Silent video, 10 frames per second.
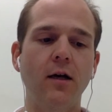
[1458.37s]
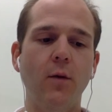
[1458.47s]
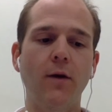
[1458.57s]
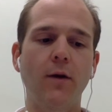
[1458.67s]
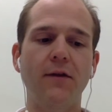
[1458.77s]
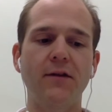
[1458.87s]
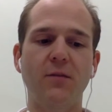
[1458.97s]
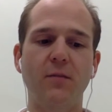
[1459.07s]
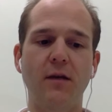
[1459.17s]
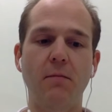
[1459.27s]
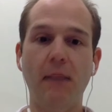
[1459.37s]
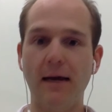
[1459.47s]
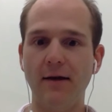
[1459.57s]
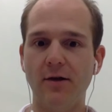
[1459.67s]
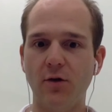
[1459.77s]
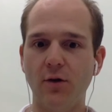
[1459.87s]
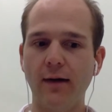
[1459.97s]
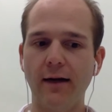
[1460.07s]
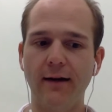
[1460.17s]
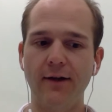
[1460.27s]
We want these to be mandatory
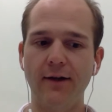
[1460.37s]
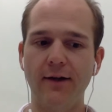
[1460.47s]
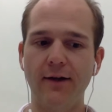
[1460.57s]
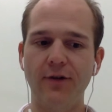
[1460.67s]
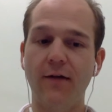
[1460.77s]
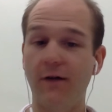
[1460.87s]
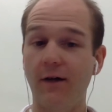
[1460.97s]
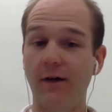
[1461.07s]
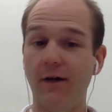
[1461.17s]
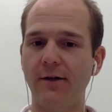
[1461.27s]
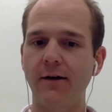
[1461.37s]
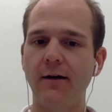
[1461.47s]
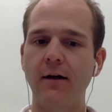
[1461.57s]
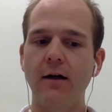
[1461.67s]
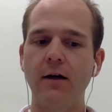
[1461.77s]
regulations and not voluntary.